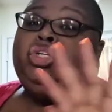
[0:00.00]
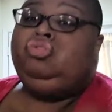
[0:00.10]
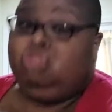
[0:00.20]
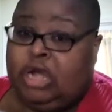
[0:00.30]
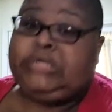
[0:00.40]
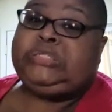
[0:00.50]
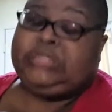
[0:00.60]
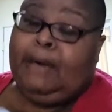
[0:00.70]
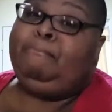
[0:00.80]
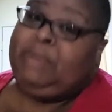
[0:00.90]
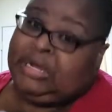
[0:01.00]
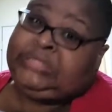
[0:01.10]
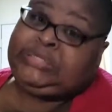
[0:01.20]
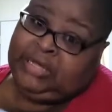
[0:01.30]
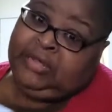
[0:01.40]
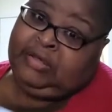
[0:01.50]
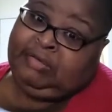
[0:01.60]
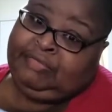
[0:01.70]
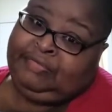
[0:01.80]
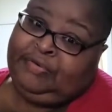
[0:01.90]
dress
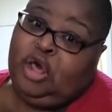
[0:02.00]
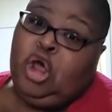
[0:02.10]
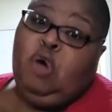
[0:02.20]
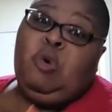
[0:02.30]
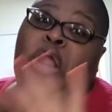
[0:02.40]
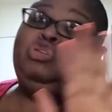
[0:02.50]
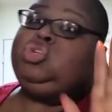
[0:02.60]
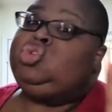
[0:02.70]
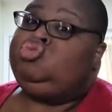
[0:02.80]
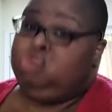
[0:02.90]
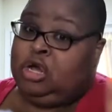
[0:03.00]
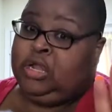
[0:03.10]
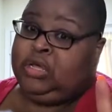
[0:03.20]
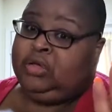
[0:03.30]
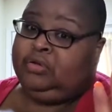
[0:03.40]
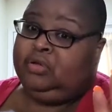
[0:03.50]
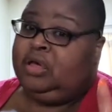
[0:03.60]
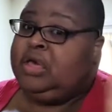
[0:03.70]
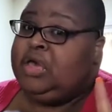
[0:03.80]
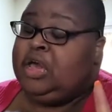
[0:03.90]
myself without struggling,
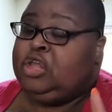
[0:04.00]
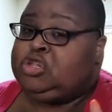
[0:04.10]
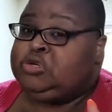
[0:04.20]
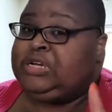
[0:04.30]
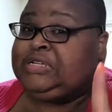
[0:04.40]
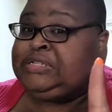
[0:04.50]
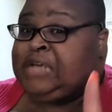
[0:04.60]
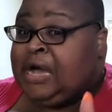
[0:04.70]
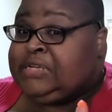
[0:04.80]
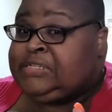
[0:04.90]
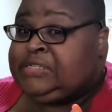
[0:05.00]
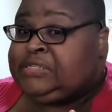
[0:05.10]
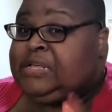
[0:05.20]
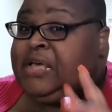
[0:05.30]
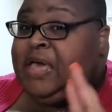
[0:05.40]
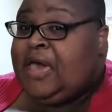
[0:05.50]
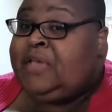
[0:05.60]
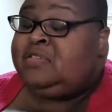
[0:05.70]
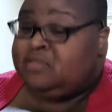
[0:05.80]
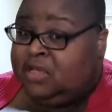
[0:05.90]
including socks
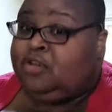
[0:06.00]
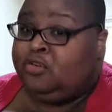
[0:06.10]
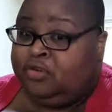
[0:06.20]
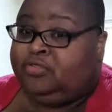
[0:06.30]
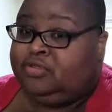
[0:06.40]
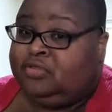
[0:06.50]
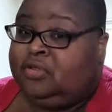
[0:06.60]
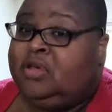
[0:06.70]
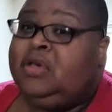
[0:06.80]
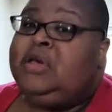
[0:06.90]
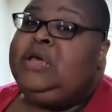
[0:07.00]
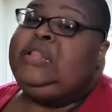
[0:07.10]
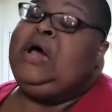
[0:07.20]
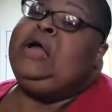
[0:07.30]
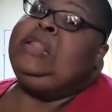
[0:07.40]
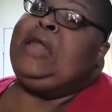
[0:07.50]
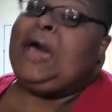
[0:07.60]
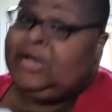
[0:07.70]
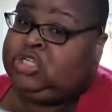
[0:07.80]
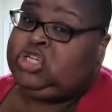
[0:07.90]
and sneakers. Now,
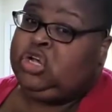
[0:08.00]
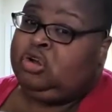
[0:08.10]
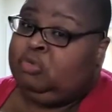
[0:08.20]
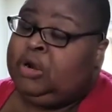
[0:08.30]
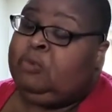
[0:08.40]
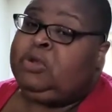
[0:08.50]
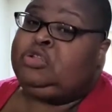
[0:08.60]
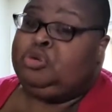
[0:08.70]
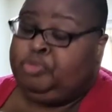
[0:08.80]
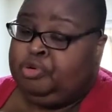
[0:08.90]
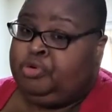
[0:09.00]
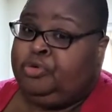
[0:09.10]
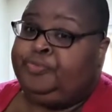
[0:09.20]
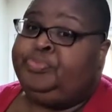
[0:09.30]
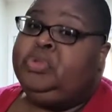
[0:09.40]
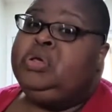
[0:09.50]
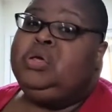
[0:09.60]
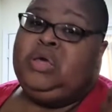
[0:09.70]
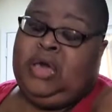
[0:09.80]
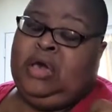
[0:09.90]
last year when I went to the pool
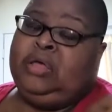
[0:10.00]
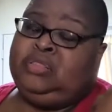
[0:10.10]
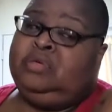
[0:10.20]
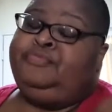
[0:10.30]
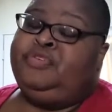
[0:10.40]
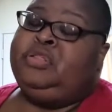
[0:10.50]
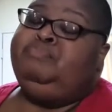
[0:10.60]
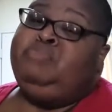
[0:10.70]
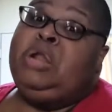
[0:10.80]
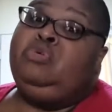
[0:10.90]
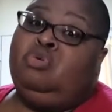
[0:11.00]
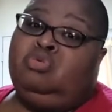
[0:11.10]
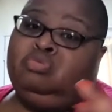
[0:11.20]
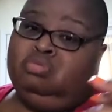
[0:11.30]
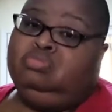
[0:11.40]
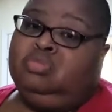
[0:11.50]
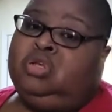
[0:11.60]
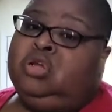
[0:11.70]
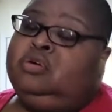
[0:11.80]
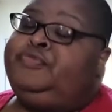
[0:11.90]
at the medical,
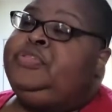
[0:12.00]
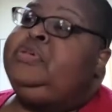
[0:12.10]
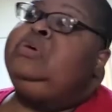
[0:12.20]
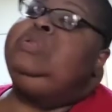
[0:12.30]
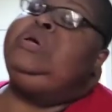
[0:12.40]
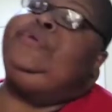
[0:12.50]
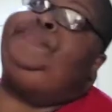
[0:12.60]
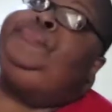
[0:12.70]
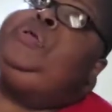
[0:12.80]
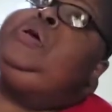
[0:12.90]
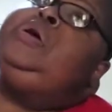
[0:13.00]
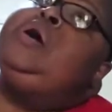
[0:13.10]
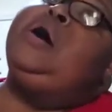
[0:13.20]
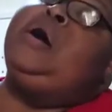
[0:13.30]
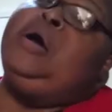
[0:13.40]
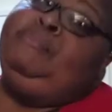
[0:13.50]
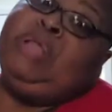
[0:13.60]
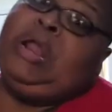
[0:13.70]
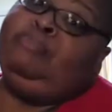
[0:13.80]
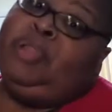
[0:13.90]
facility,
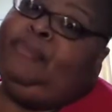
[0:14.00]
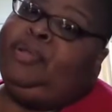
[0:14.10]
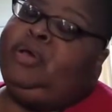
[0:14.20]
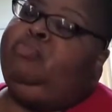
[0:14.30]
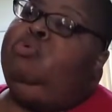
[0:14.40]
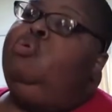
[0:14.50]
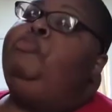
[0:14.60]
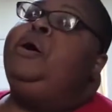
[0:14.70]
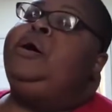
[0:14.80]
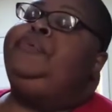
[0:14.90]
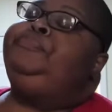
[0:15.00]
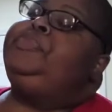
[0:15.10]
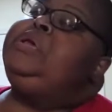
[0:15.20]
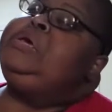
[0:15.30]
not a public pool, but